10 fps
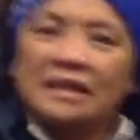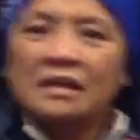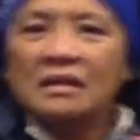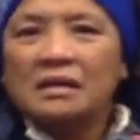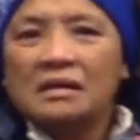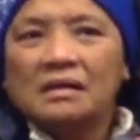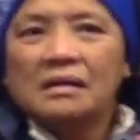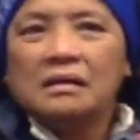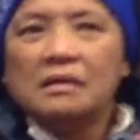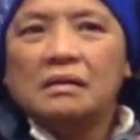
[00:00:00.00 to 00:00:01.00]

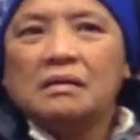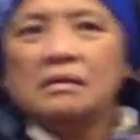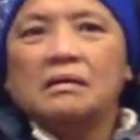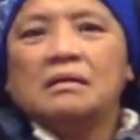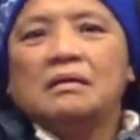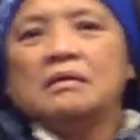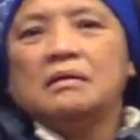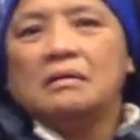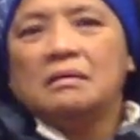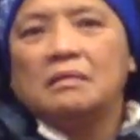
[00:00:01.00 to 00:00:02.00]

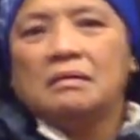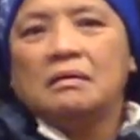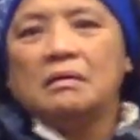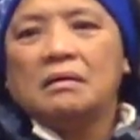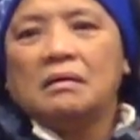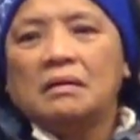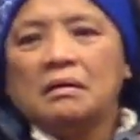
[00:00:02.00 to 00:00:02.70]
(silent)